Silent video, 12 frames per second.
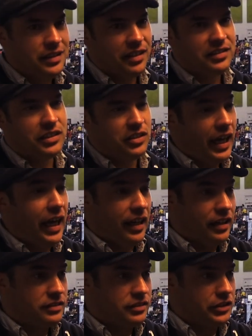I said, yeah,
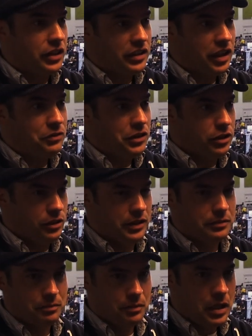you know, I'd love to do
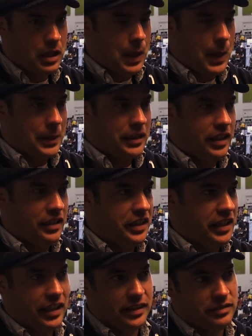it. And
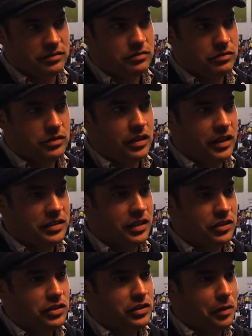then I
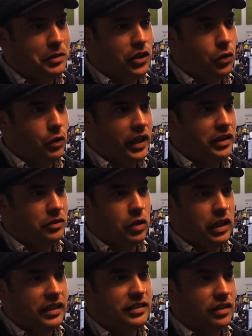said, just let me know when and
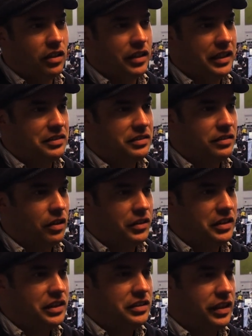what and all that, all
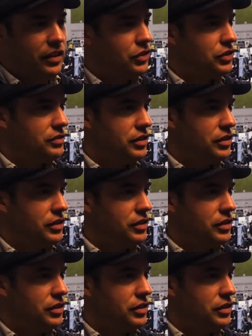the details.